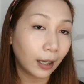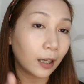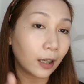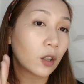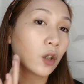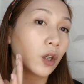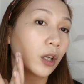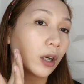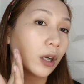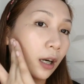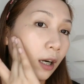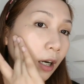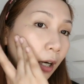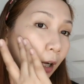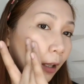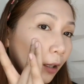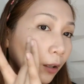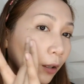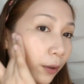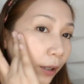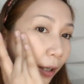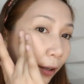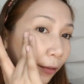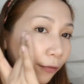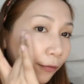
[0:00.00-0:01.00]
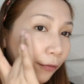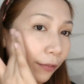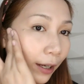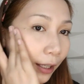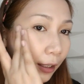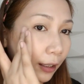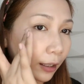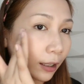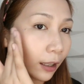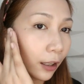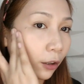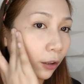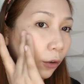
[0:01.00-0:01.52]
Natural lang yung
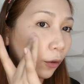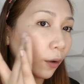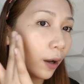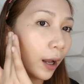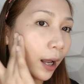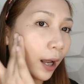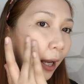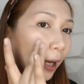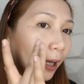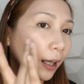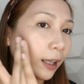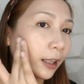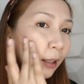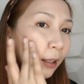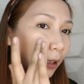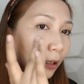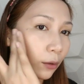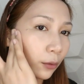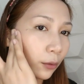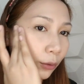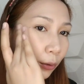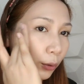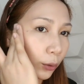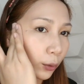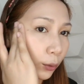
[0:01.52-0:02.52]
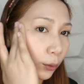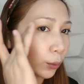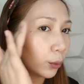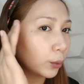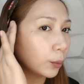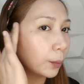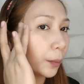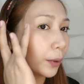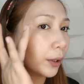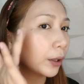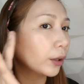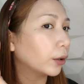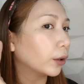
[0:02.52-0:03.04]
effect nito ha, hindi yung
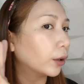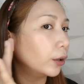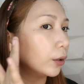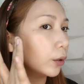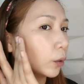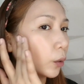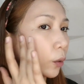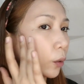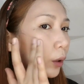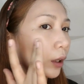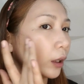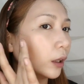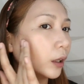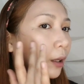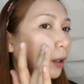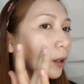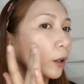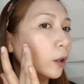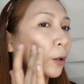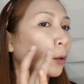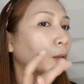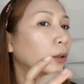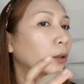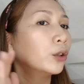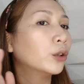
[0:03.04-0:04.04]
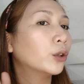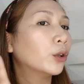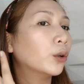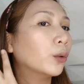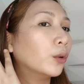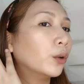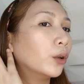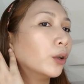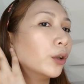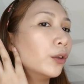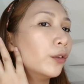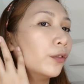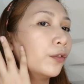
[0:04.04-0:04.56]
super contour.
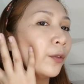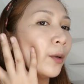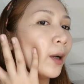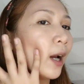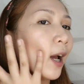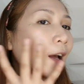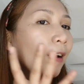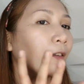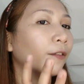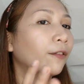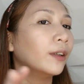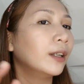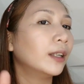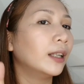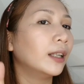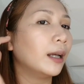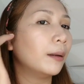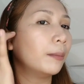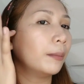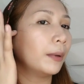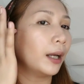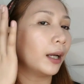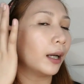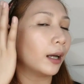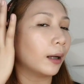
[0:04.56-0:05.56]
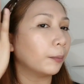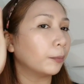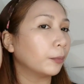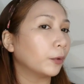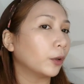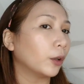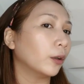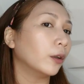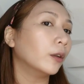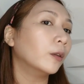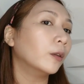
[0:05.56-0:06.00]
So good for everyday makeup.